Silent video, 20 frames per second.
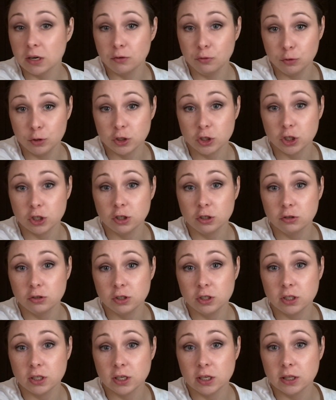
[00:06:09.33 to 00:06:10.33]
none of which
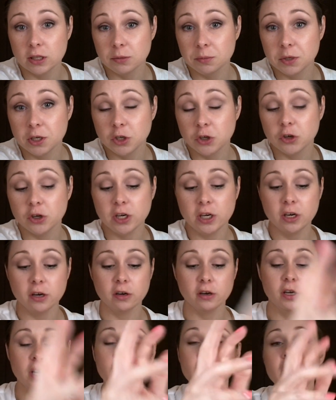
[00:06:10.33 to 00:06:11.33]
include sticking them in your
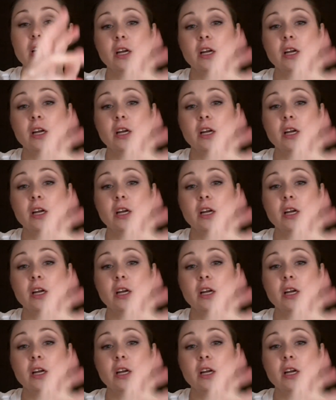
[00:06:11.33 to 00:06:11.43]
ear.